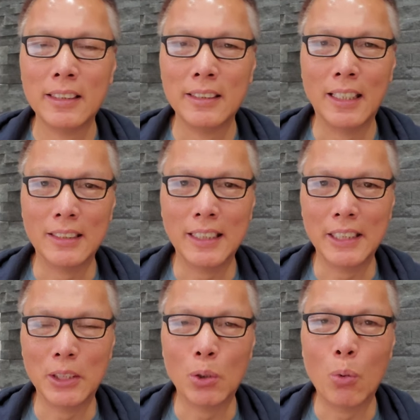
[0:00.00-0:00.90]

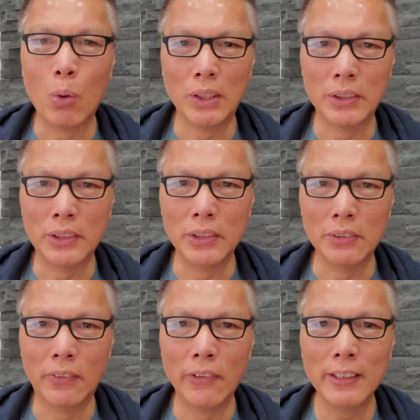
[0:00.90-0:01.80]
Testing 1, 2,
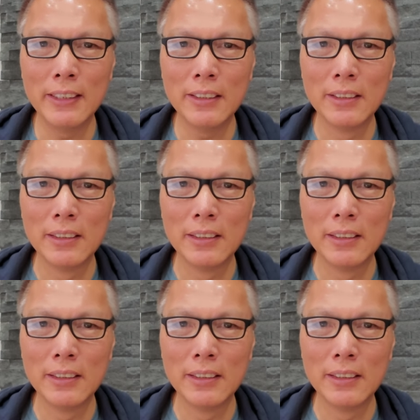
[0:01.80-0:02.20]
3.